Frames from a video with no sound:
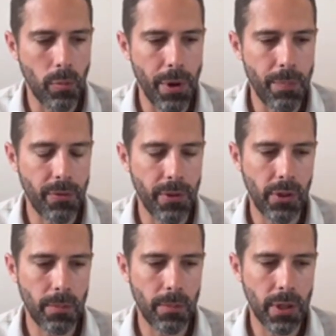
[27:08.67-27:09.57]
we prefer
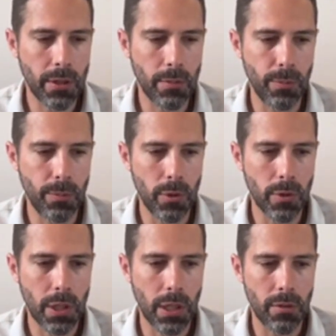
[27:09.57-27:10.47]
something that was
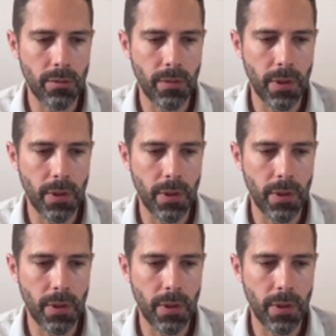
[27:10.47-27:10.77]
more kind of